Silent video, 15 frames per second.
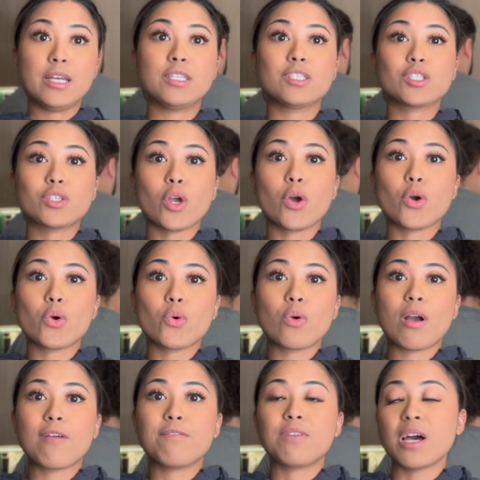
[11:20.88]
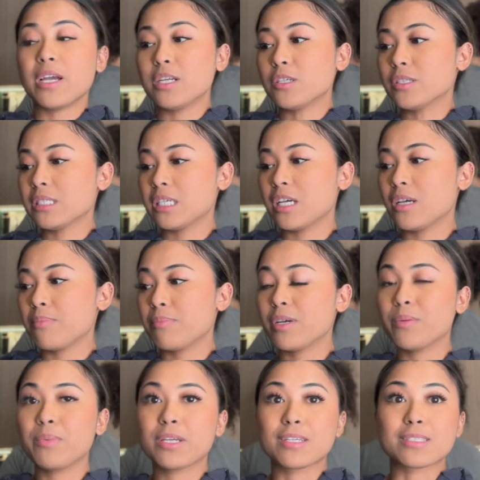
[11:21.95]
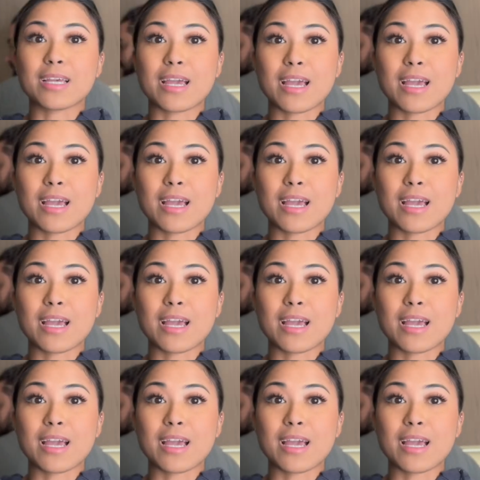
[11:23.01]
So, final tip, because I